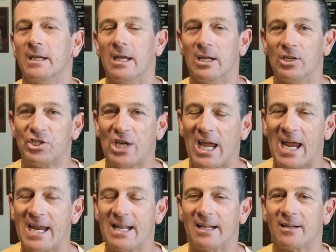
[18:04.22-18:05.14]
and
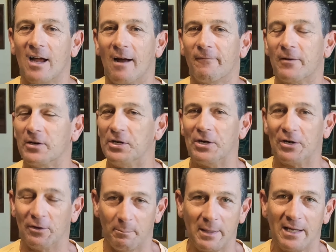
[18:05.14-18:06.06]
shade and comfort, you're
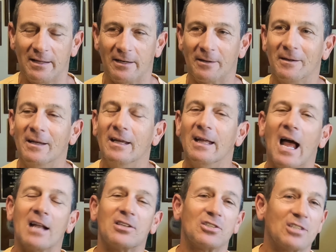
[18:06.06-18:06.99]
going to be there.
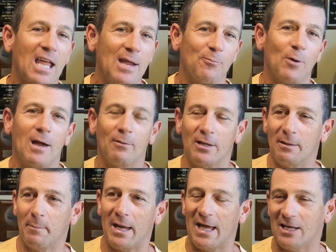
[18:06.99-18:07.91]
That's the same way with
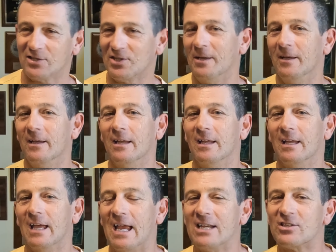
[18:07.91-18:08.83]
the bass.
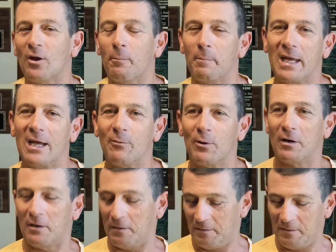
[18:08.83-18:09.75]
He's going to be
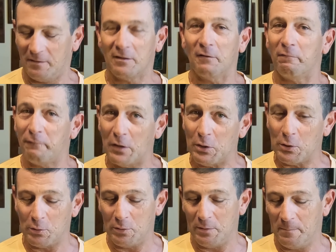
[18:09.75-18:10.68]
where the
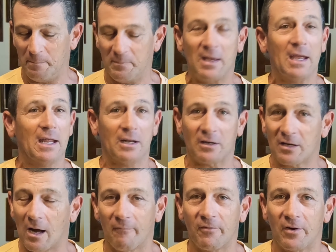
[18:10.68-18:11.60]
food and the
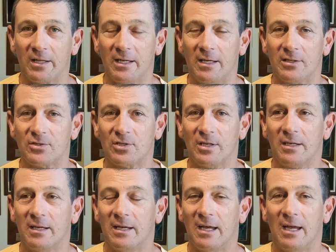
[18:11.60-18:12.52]
comfort is.
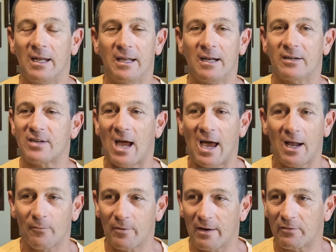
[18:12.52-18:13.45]
And in a
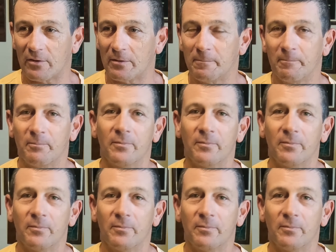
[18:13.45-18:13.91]
tidal river